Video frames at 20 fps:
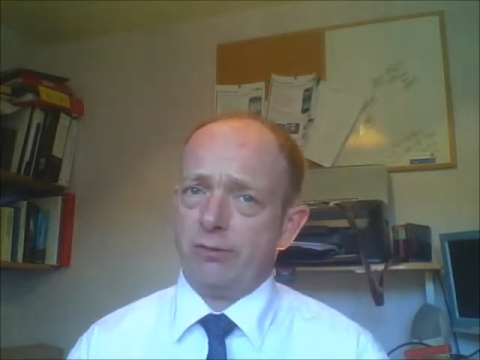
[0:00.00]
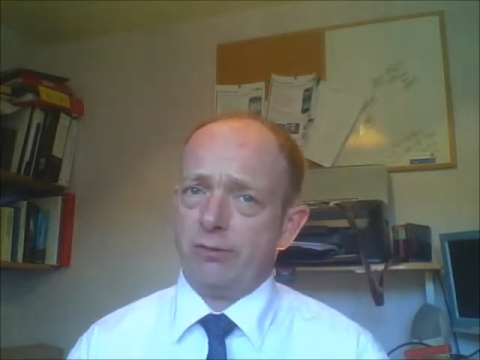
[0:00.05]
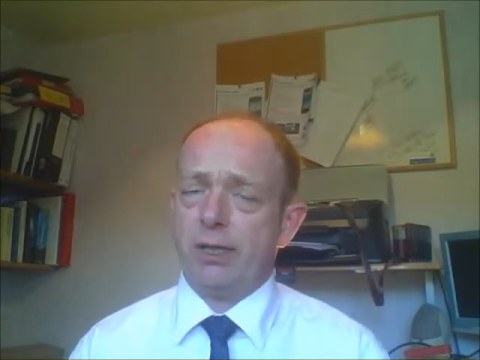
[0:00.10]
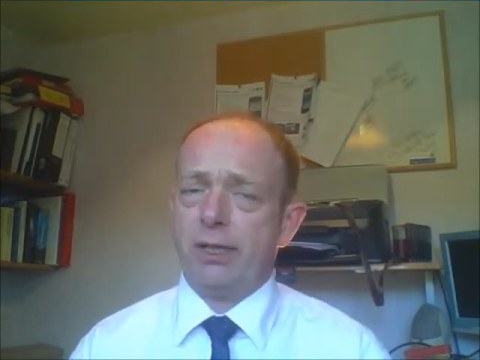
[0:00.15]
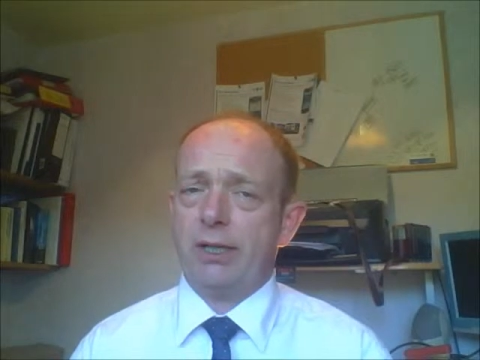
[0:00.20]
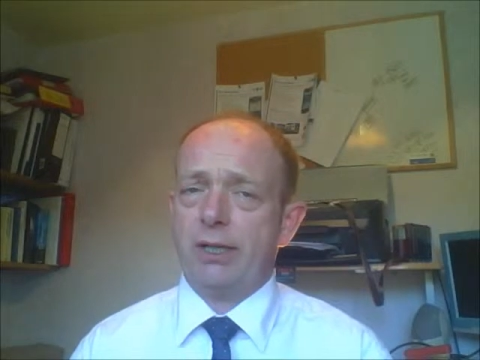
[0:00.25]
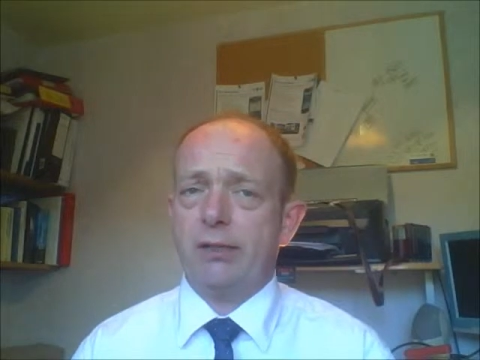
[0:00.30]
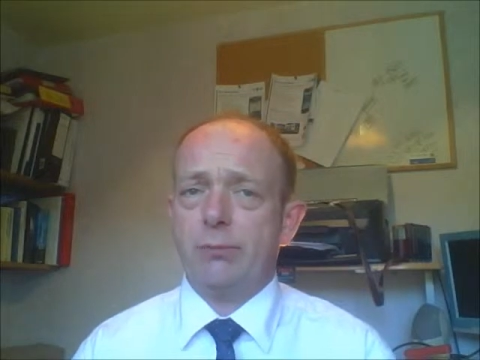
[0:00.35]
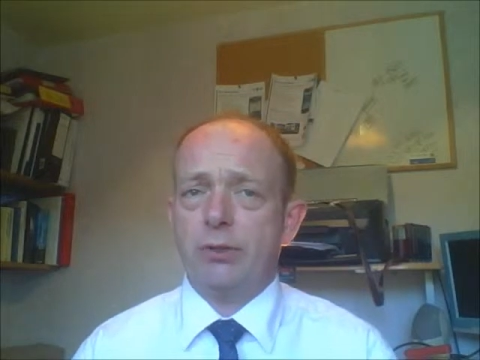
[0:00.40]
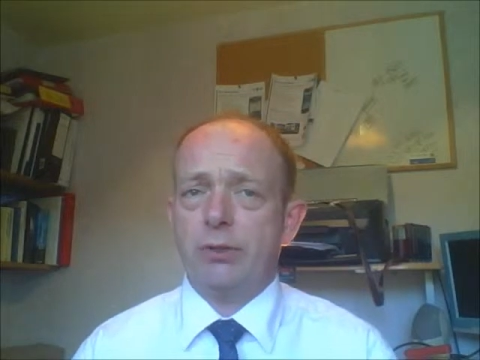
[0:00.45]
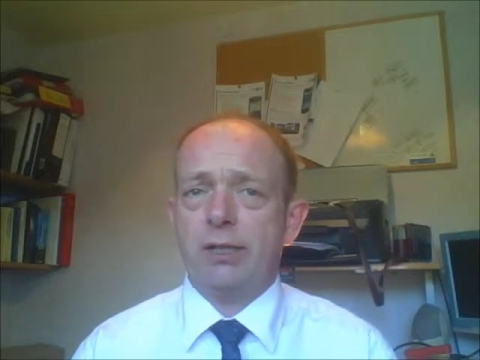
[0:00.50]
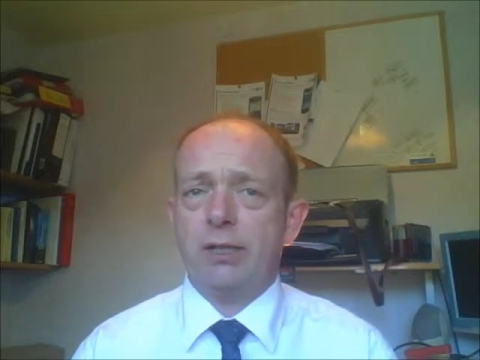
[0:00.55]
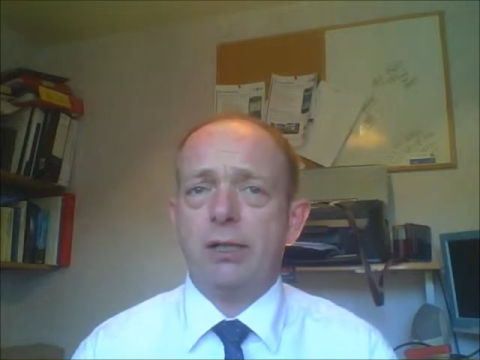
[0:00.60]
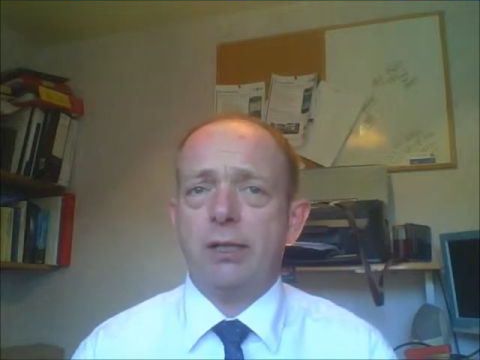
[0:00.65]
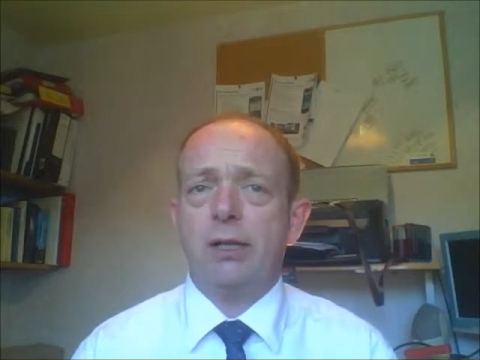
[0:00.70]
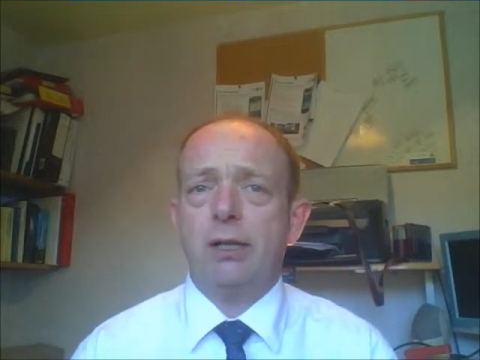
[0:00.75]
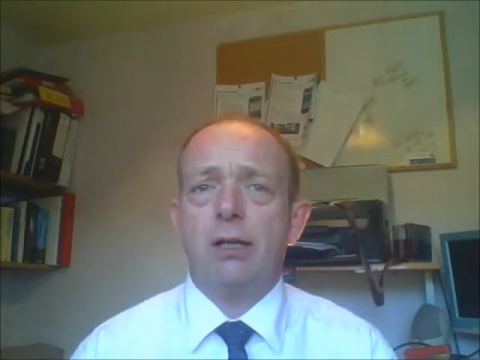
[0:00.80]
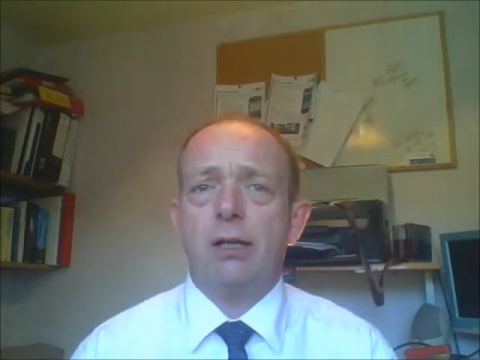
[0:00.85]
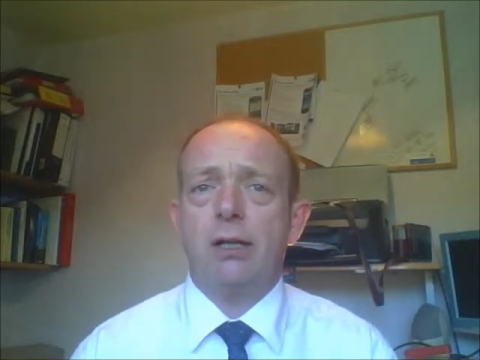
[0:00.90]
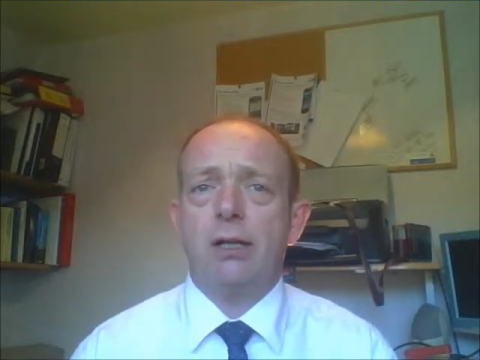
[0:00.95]
making
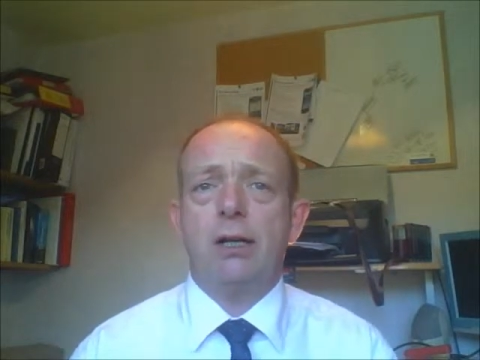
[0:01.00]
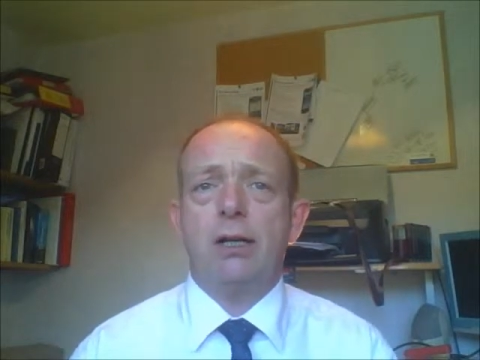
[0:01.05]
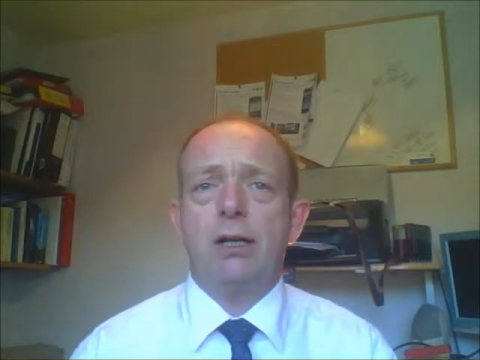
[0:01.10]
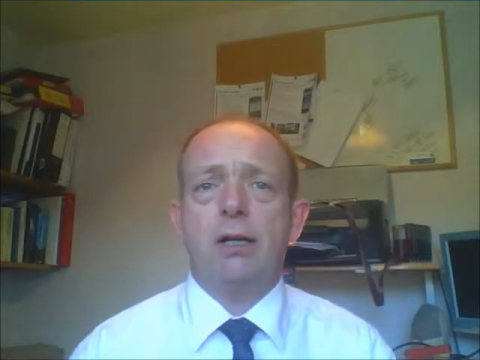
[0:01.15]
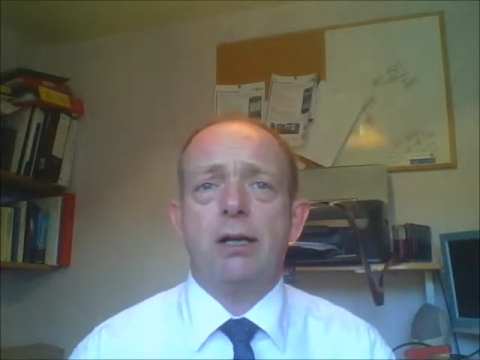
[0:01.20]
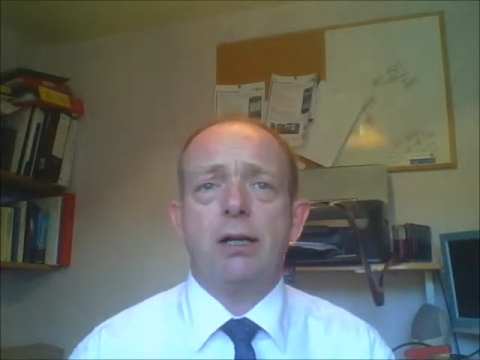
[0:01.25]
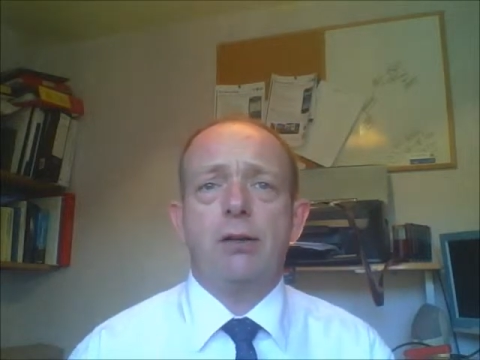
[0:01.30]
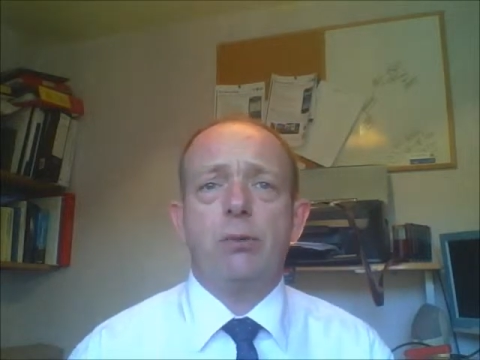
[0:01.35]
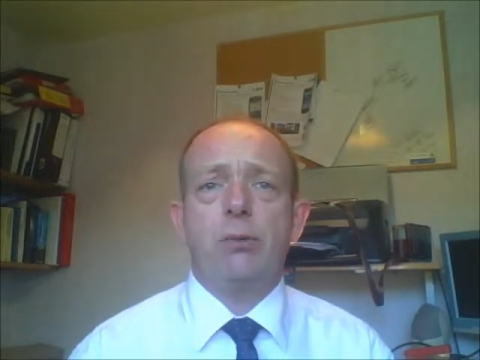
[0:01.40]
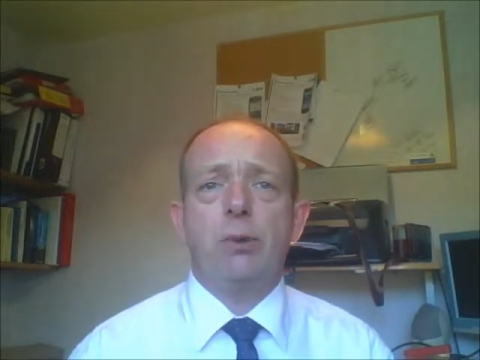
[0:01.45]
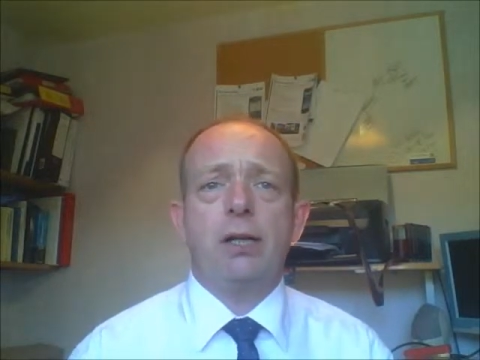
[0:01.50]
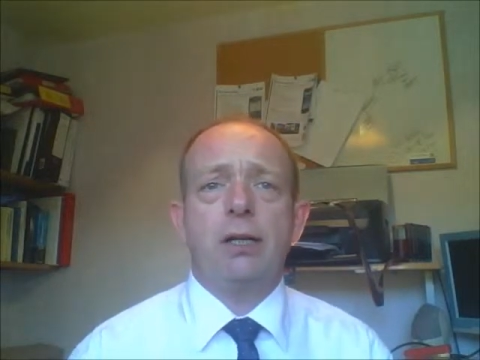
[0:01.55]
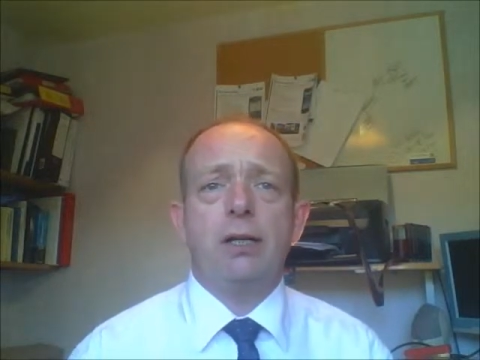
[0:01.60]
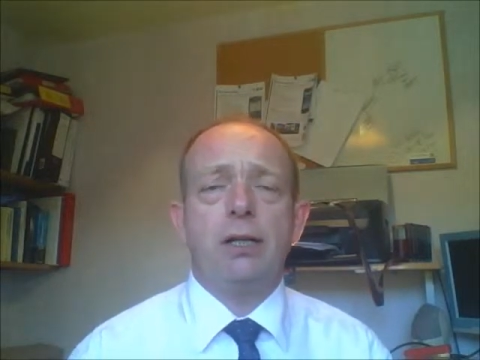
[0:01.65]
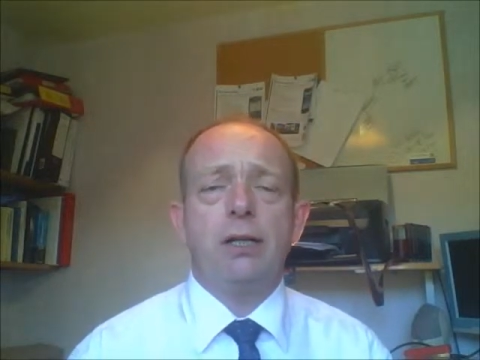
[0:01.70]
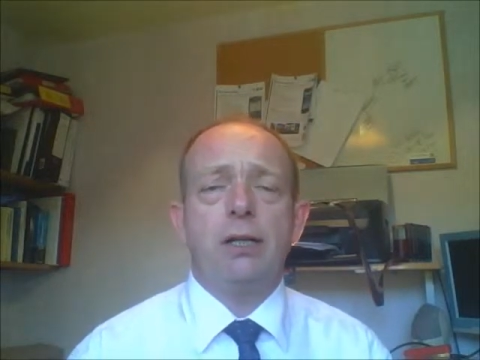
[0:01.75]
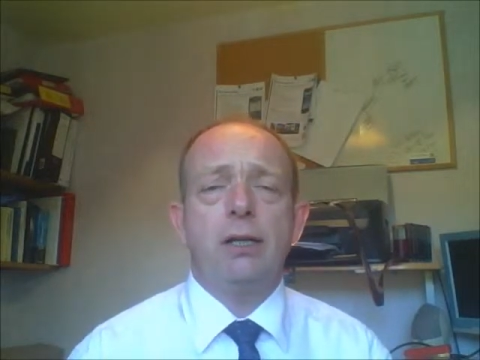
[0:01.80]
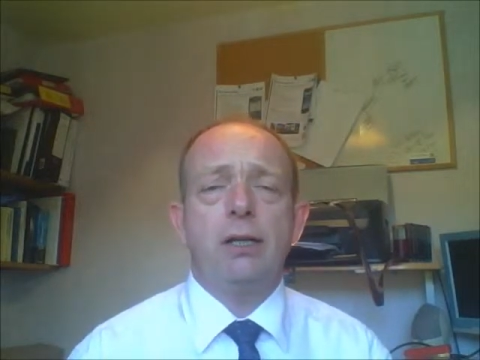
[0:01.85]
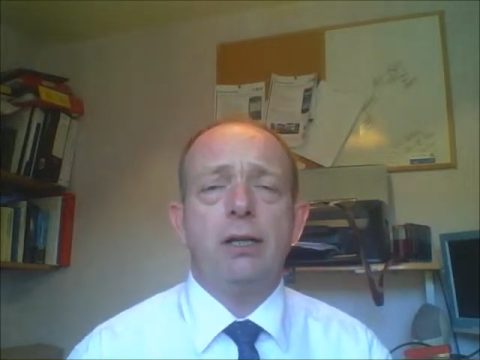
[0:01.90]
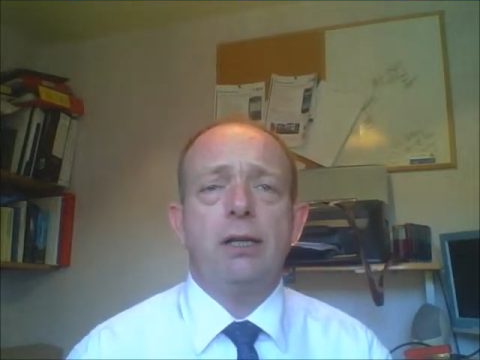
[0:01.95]
money uh,
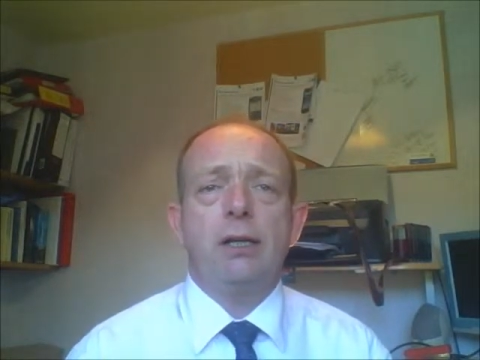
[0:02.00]
quickly.